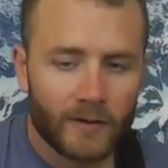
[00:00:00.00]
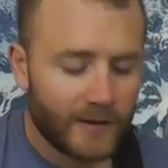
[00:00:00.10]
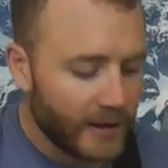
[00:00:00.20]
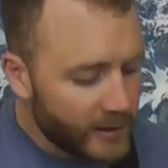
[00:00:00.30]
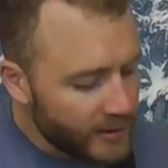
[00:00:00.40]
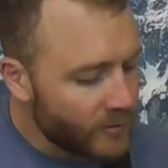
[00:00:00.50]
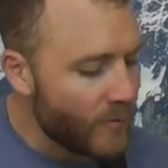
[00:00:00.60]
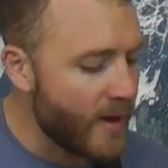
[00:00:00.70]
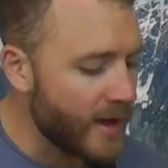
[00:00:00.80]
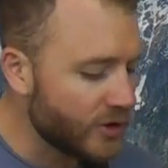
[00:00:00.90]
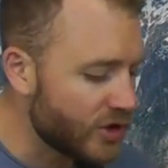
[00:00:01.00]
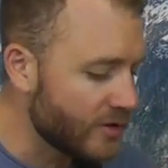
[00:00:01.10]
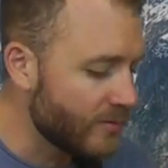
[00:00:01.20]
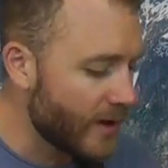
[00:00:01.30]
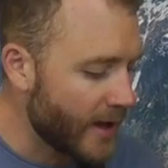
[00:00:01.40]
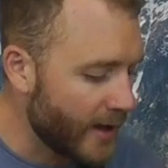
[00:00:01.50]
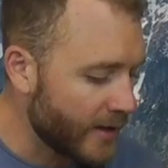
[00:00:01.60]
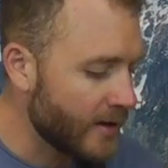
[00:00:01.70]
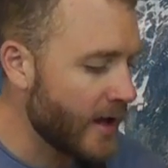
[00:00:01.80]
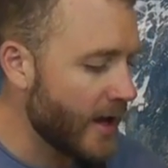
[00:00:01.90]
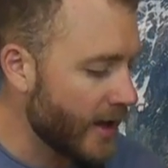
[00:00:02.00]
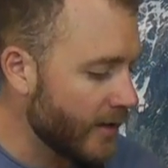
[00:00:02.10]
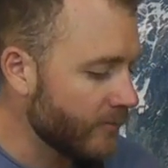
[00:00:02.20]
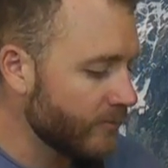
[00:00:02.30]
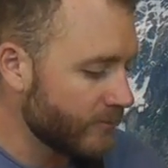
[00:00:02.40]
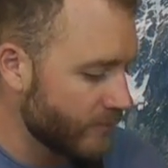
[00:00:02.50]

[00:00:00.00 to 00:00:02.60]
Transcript: Didn't mention my name.